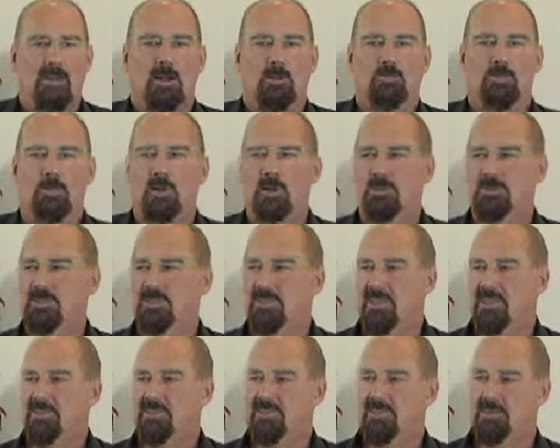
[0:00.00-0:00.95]
a
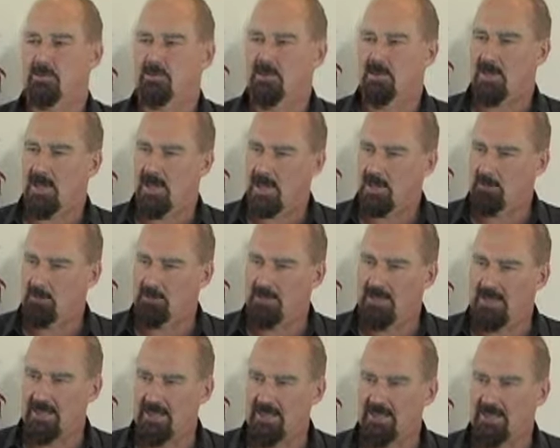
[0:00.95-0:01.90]
process that will help
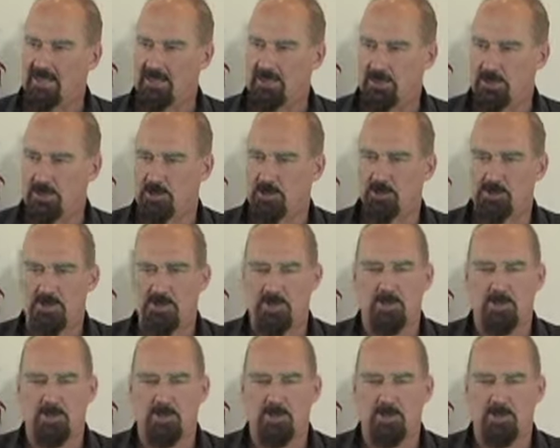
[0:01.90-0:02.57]
release issues.